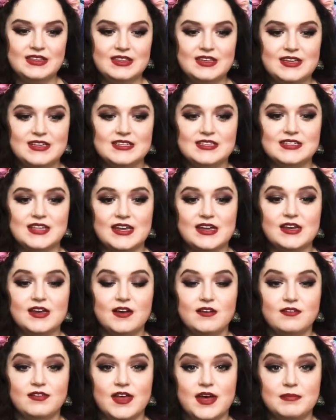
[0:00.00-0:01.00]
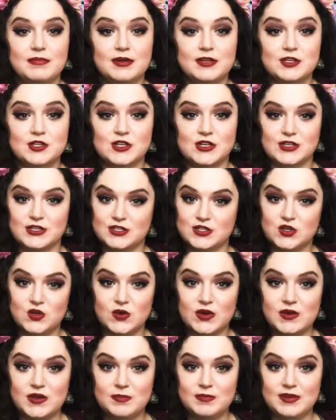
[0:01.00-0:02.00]
The aesthetic of that picture is
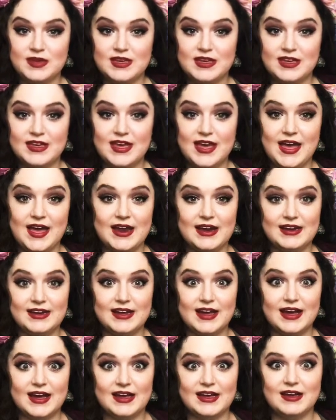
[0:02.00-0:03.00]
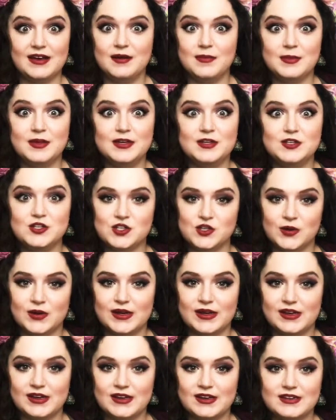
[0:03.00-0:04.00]
creepy and I am
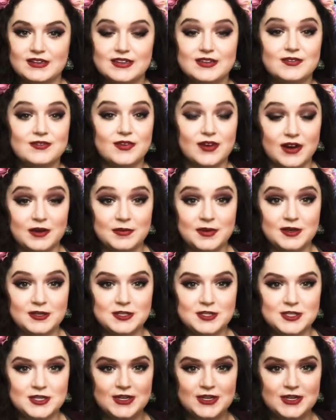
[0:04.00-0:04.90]
enjoying it very much.